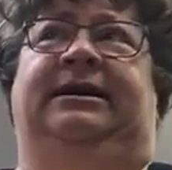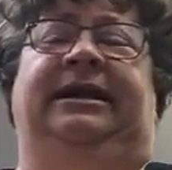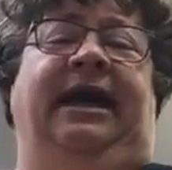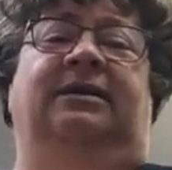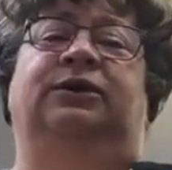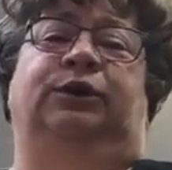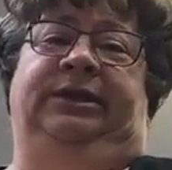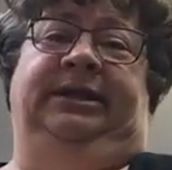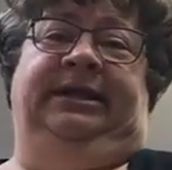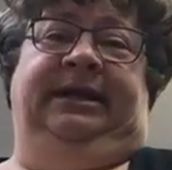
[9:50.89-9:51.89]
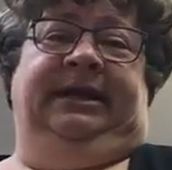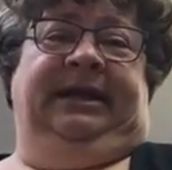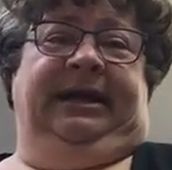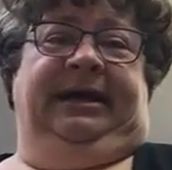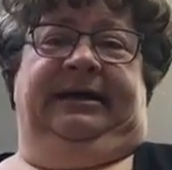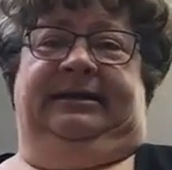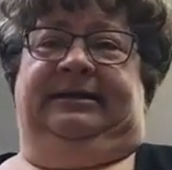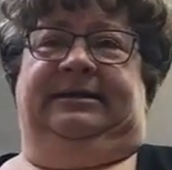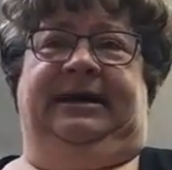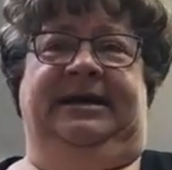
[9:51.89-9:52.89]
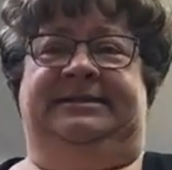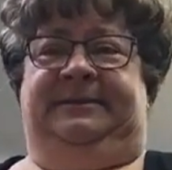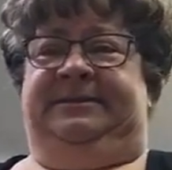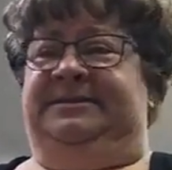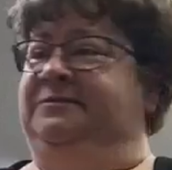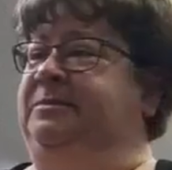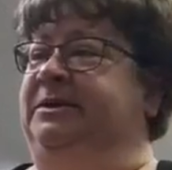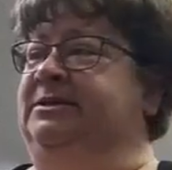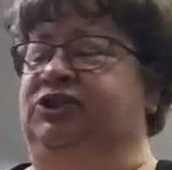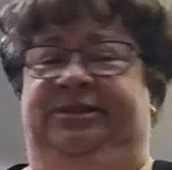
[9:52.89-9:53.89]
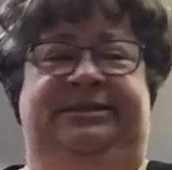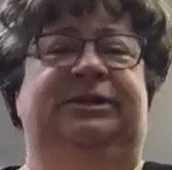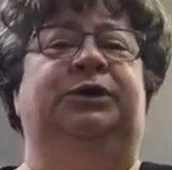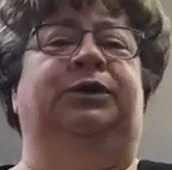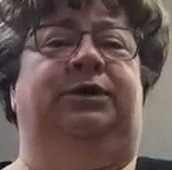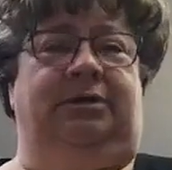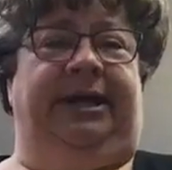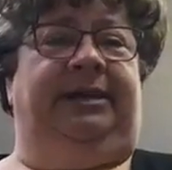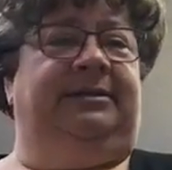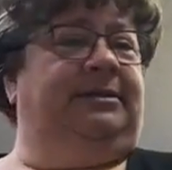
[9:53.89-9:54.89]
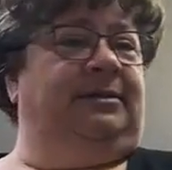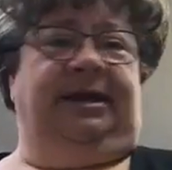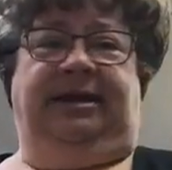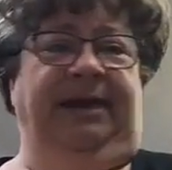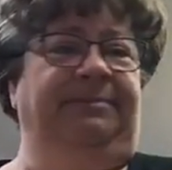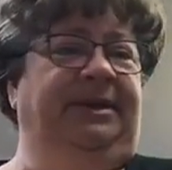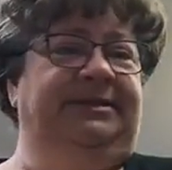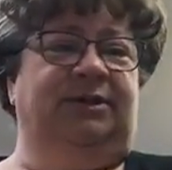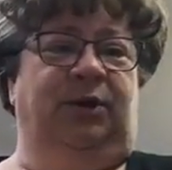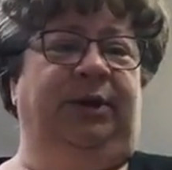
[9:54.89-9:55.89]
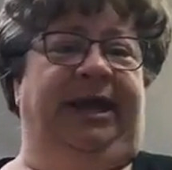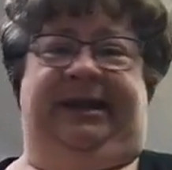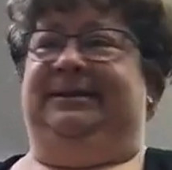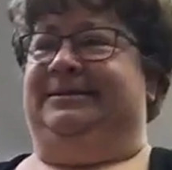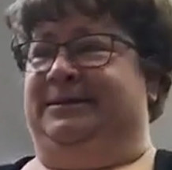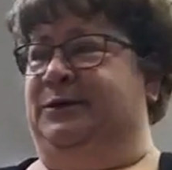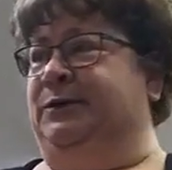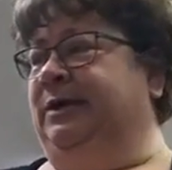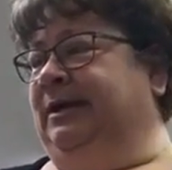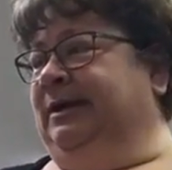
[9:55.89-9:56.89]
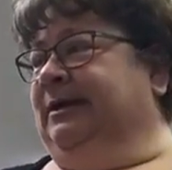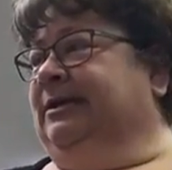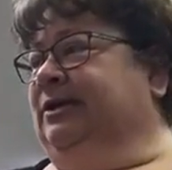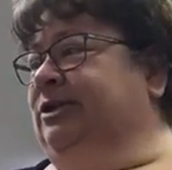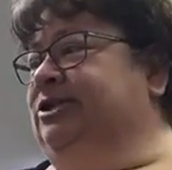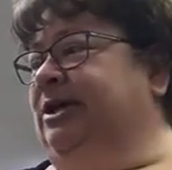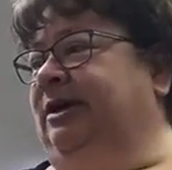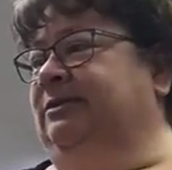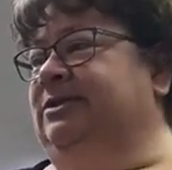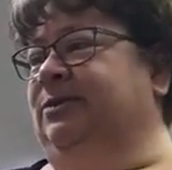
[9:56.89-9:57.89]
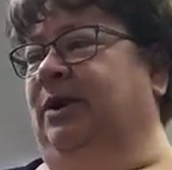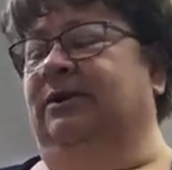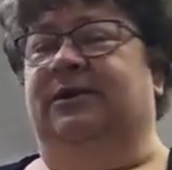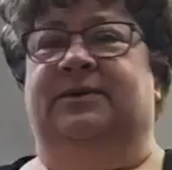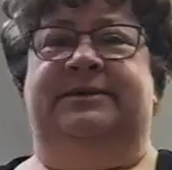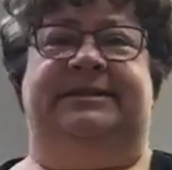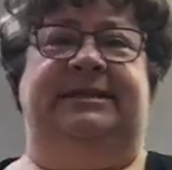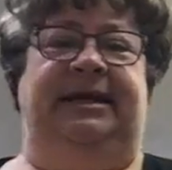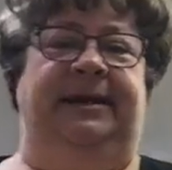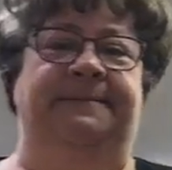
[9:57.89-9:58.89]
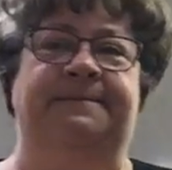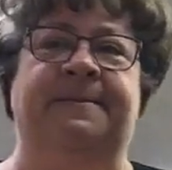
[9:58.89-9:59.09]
Calgary. And the husbands have been just great. They're like, yep, let's go get it. So good shout out to all of those today.